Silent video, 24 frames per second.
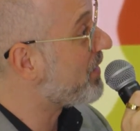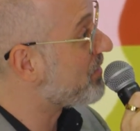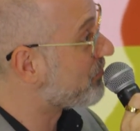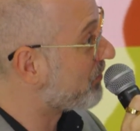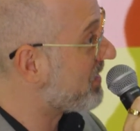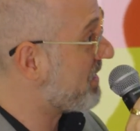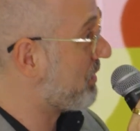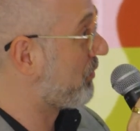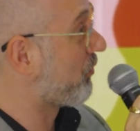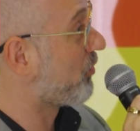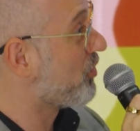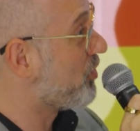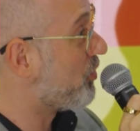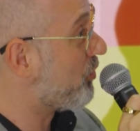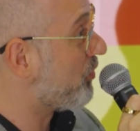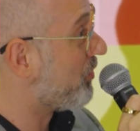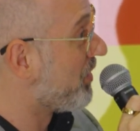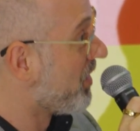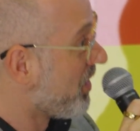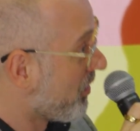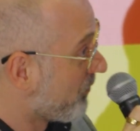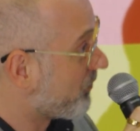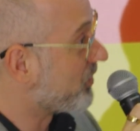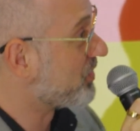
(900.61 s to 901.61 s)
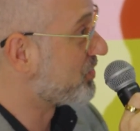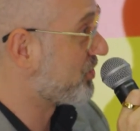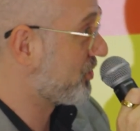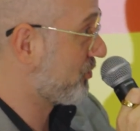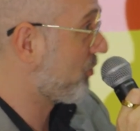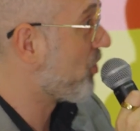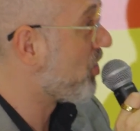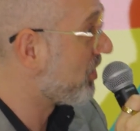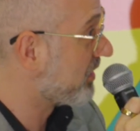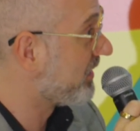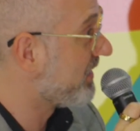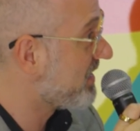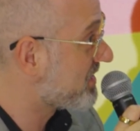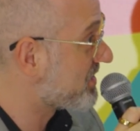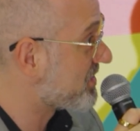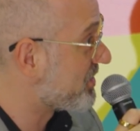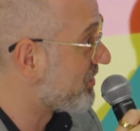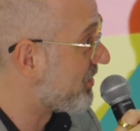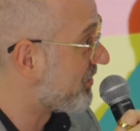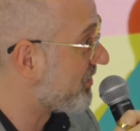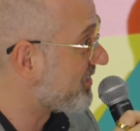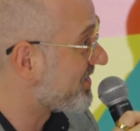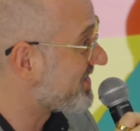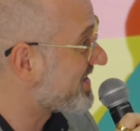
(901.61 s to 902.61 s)
and recruit for strong
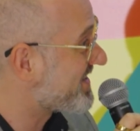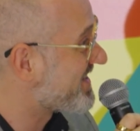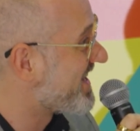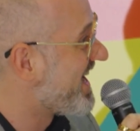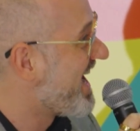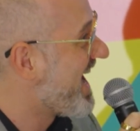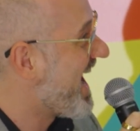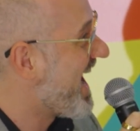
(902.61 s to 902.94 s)
listeners.